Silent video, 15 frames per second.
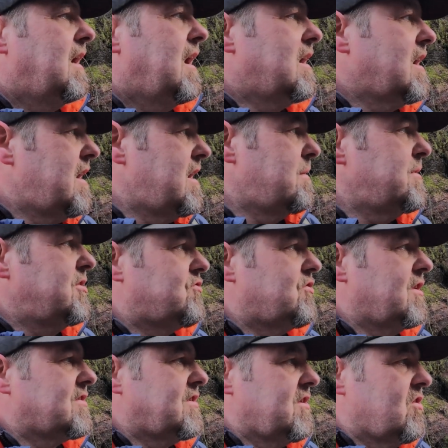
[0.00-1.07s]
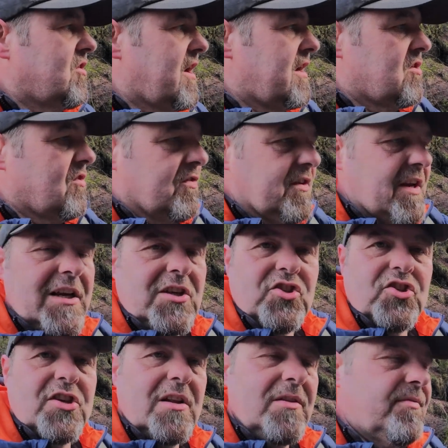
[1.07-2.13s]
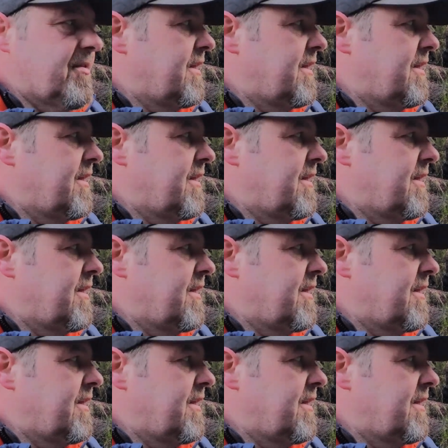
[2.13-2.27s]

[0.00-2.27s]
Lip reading: And I am interested on getting on the next shelf